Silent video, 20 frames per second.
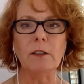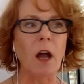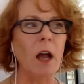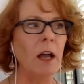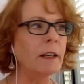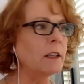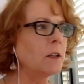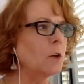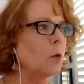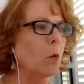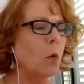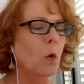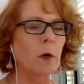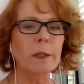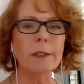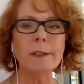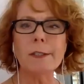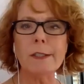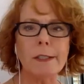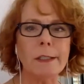Not in
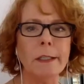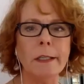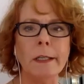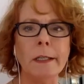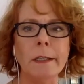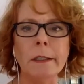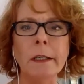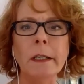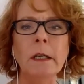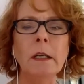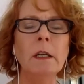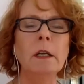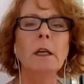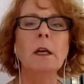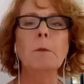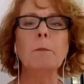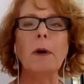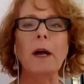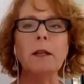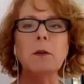quarantine,
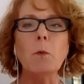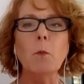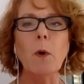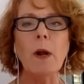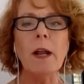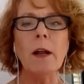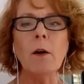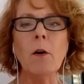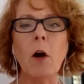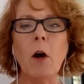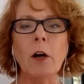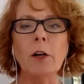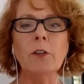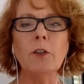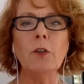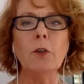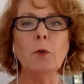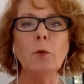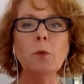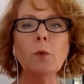but where are
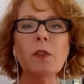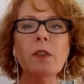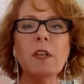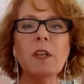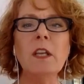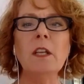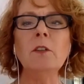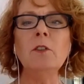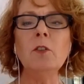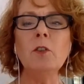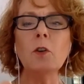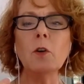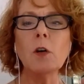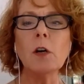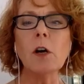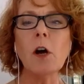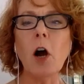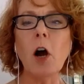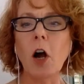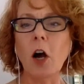you within
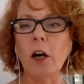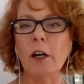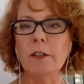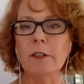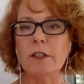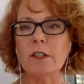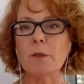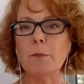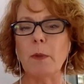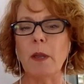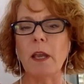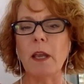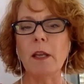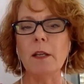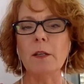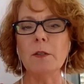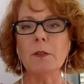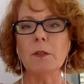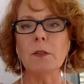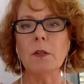your heart
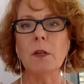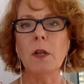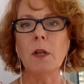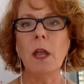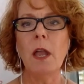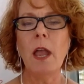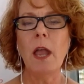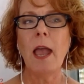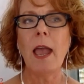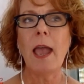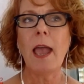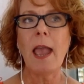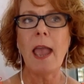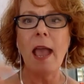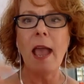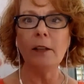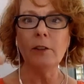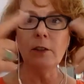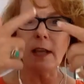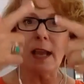space?
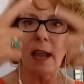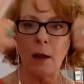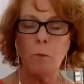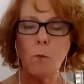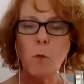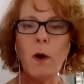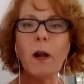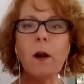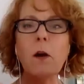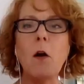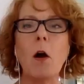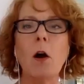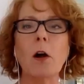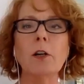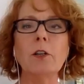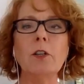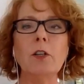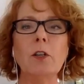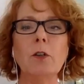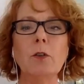And where are
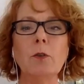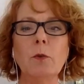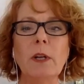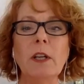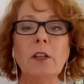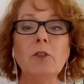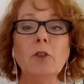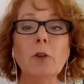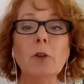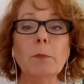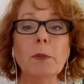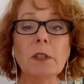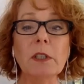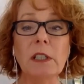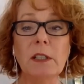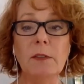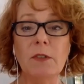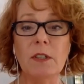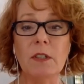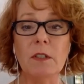you in your
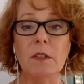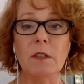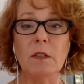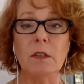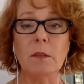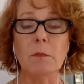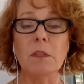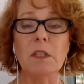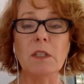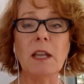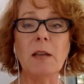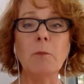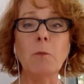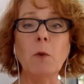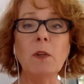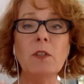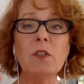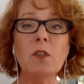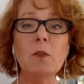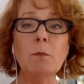belief systems? And
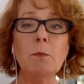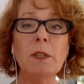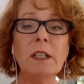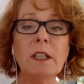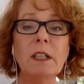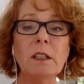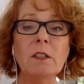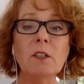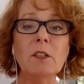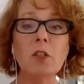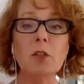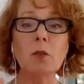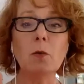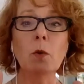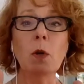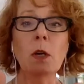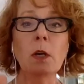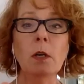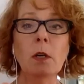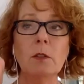once you begin to
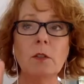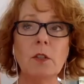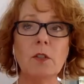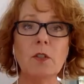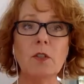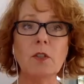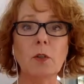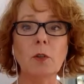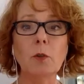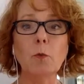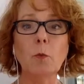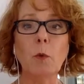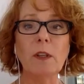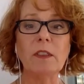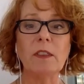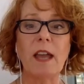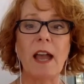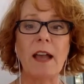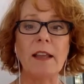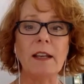discern what
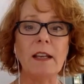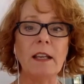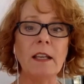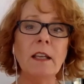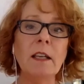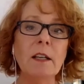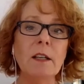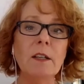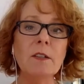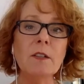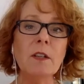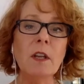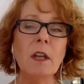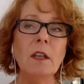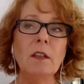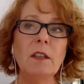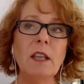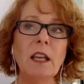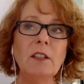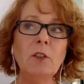that is,
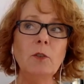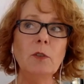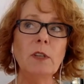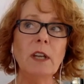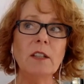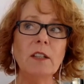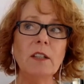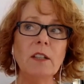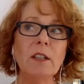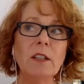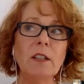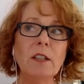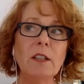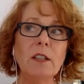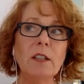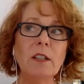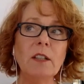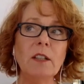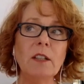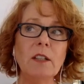then you get to
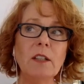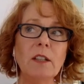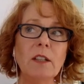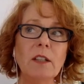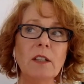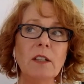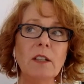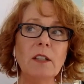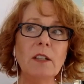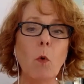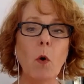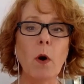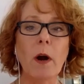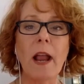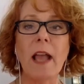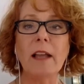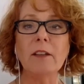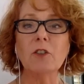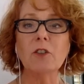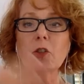become
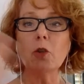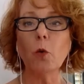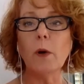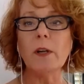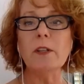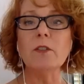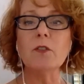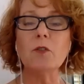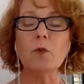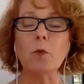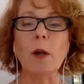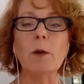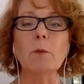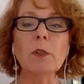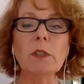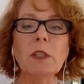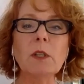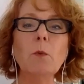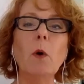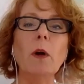more at choice. Do I
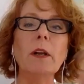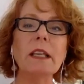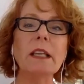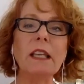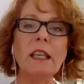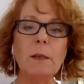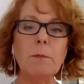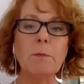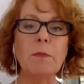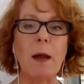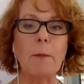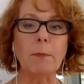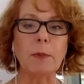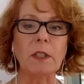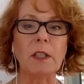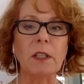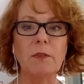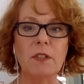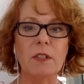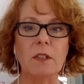really want to keep that
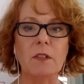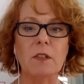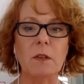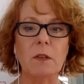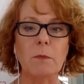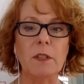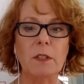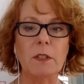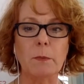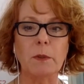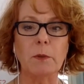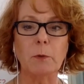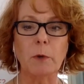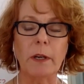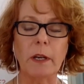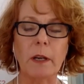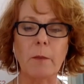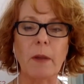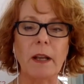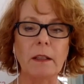belief system that's been
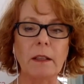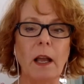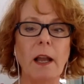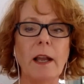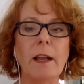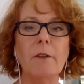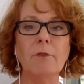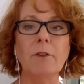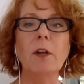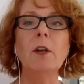running my life?